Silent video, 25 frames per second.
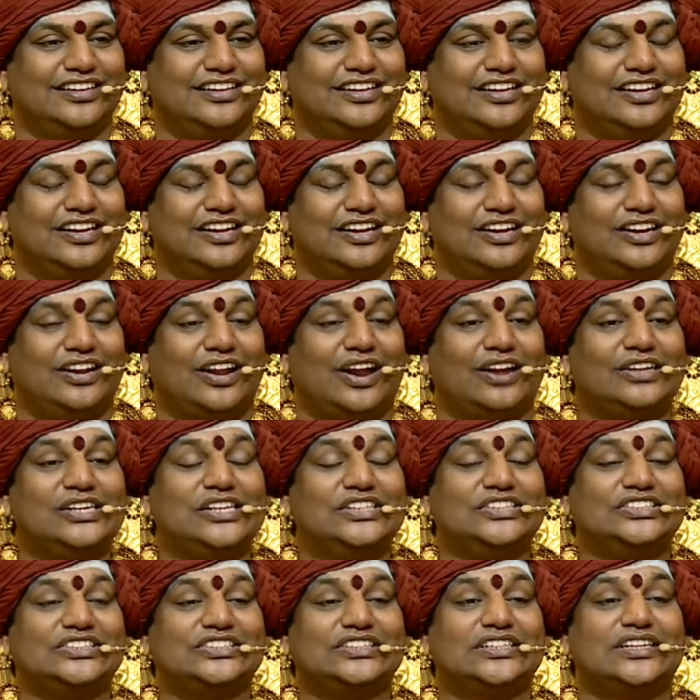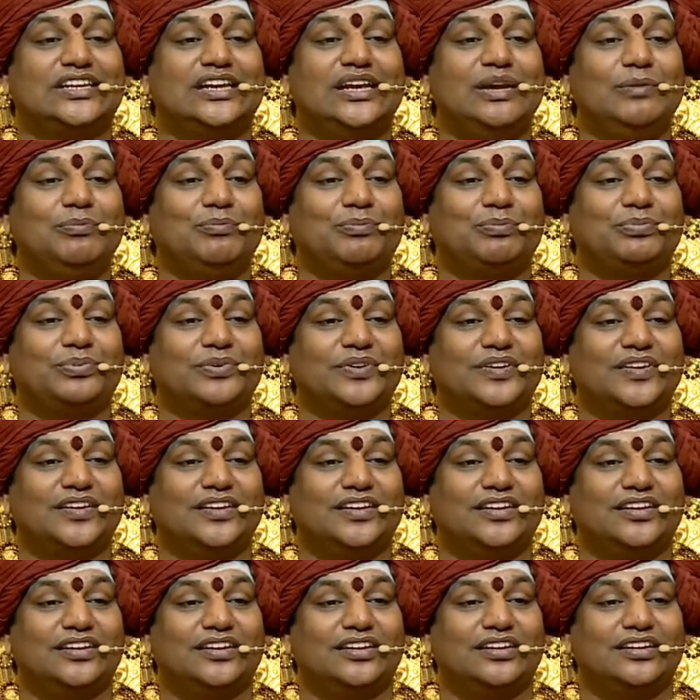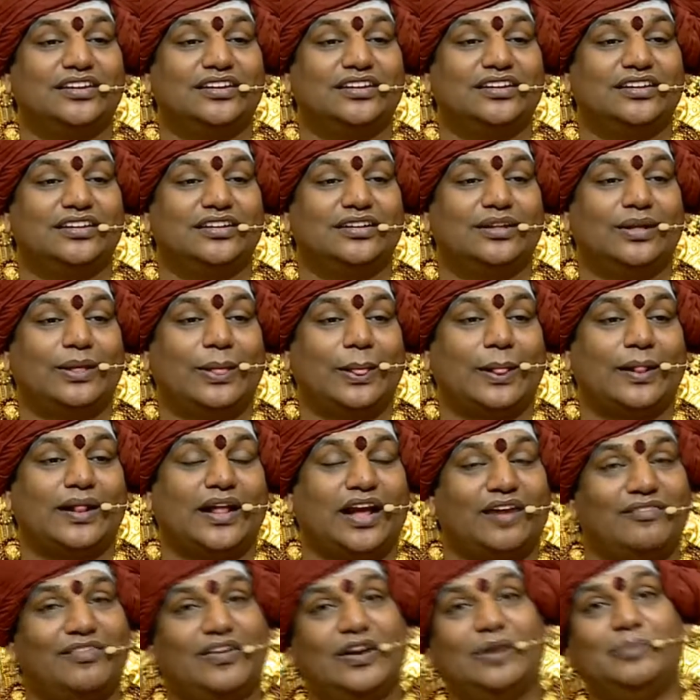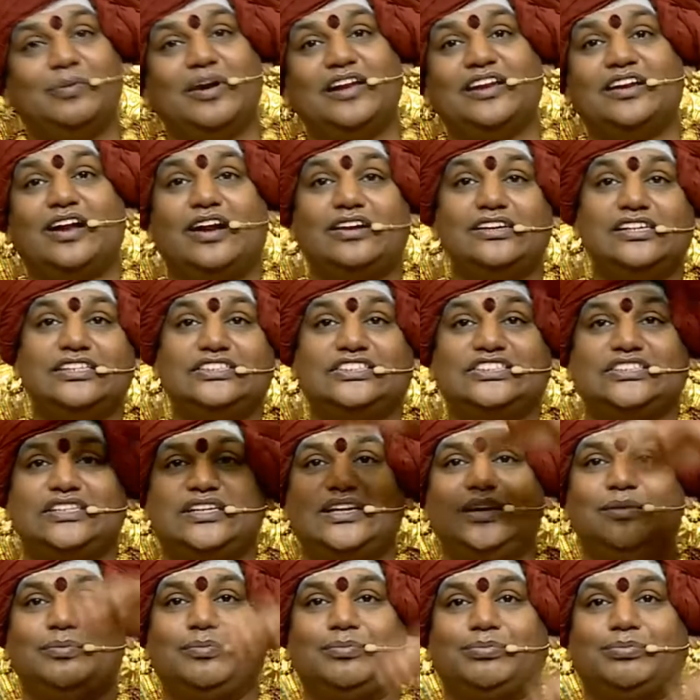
Knowledge heap, covered by knowledge heap.